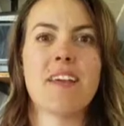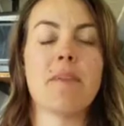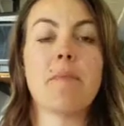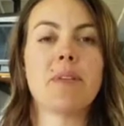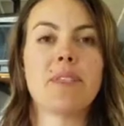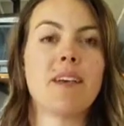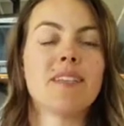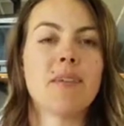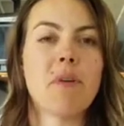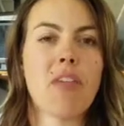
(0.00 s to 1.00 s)
they put
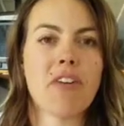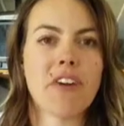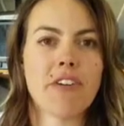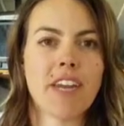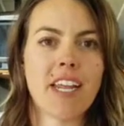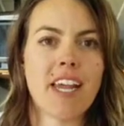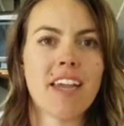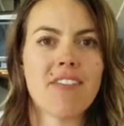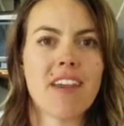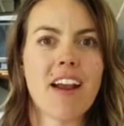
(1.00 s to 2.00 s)
some other ingredient
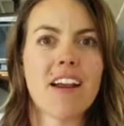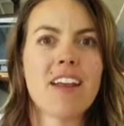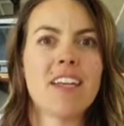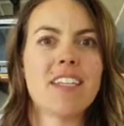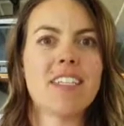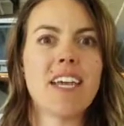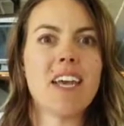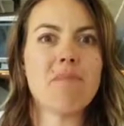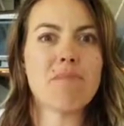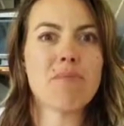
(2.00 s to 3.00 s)
in there
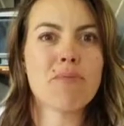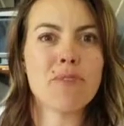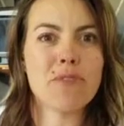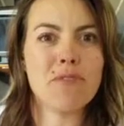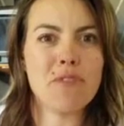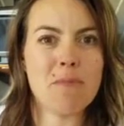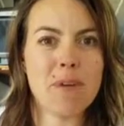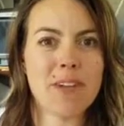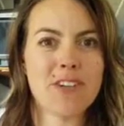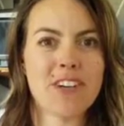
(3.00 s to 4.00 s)
to improve the
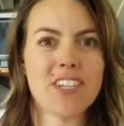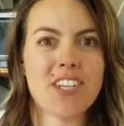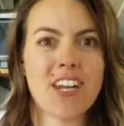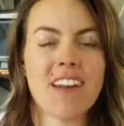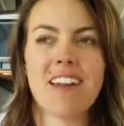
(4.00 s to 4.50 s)
penetration.